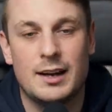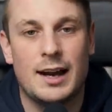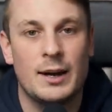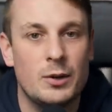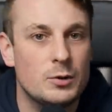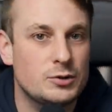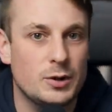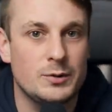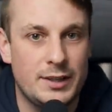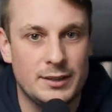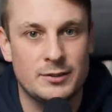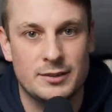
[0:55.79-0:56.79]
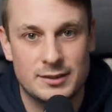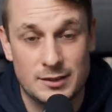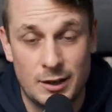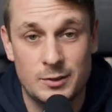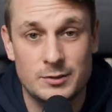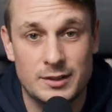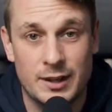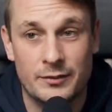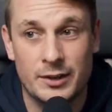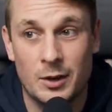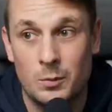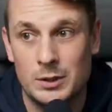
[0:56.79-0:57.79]
And I also didn't disclose in that
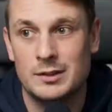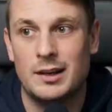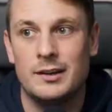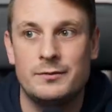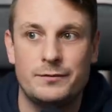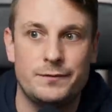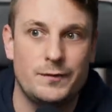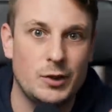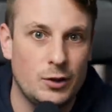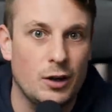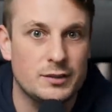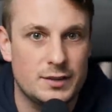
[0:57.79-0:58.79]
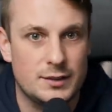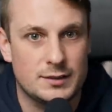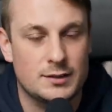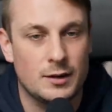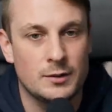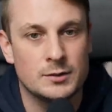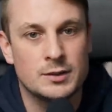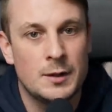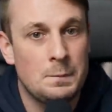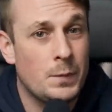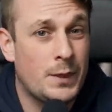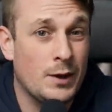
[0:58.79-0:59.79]
video, well, I forgot to disclose
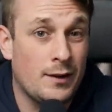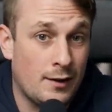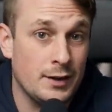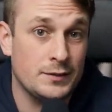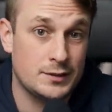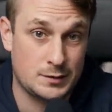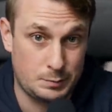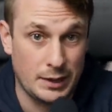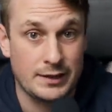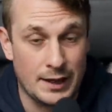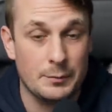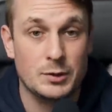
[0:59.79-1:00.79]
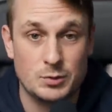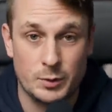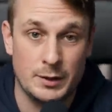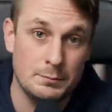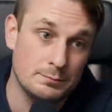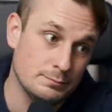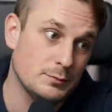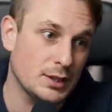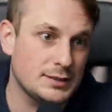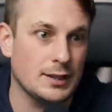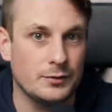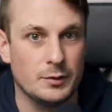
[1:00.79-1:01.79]
that I've split that between
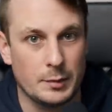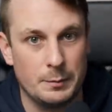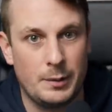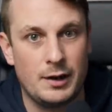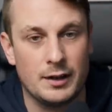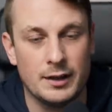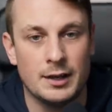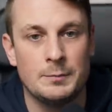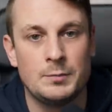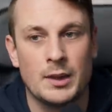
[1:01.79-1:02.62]
myself and my partner.